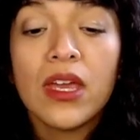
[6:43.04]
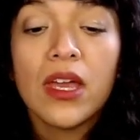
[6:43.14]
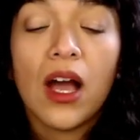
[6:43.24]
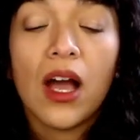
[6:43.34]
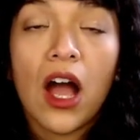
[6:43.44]

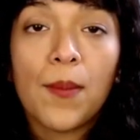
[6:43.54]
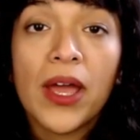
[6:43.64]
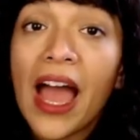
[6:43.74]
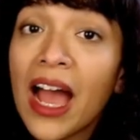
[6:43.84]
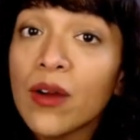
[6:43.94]

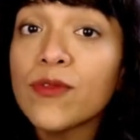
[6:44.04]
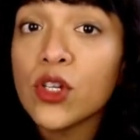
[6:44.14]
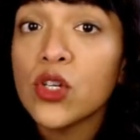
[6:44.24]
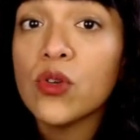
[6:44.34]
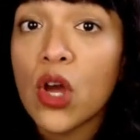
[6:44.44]
after
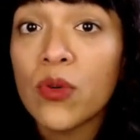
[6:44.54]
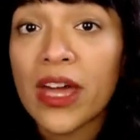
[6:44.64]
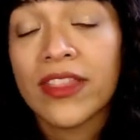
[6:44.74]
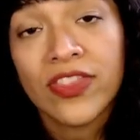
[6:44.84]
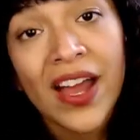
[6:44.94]
you know
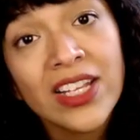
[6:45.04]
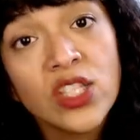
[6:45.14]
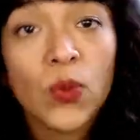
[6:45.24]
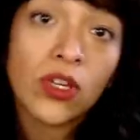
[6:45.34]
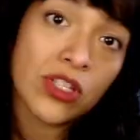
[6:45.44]
that, that's
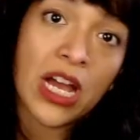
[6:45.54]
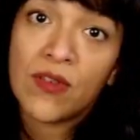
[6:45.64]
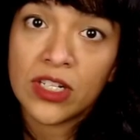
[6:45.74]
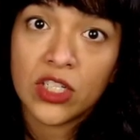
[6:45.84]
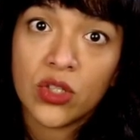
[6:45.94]
when you dive
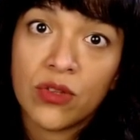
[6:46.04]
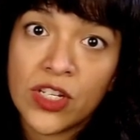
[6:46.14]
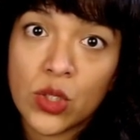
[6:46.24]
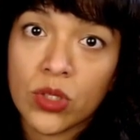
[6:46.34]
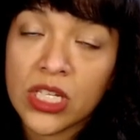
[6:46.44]
into the
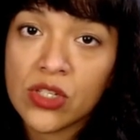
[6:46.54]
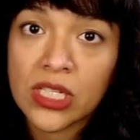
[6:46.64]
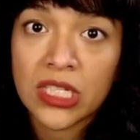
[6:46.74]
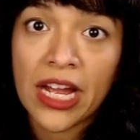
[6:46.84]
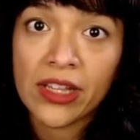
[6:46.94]
visuals, into the
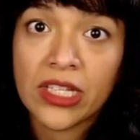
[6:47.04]
styling.